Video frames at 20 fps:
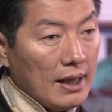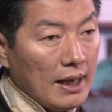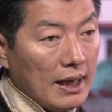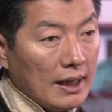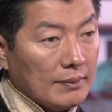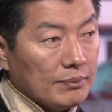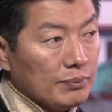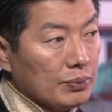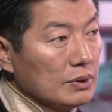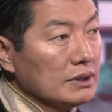
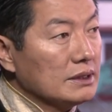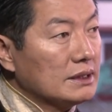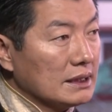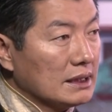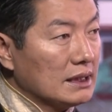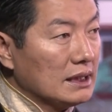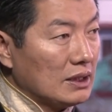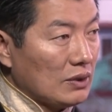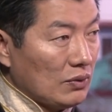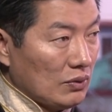And
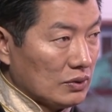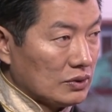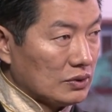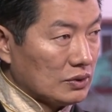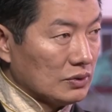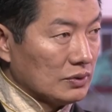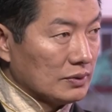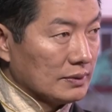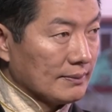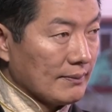politically
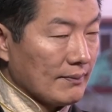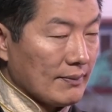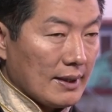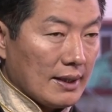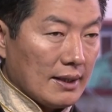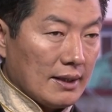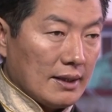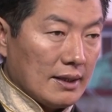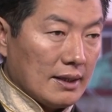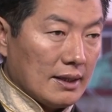also,
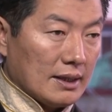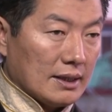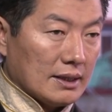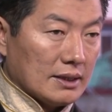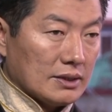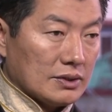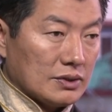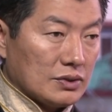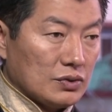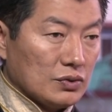
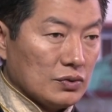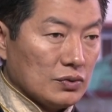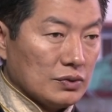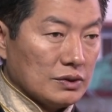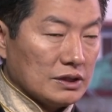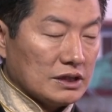to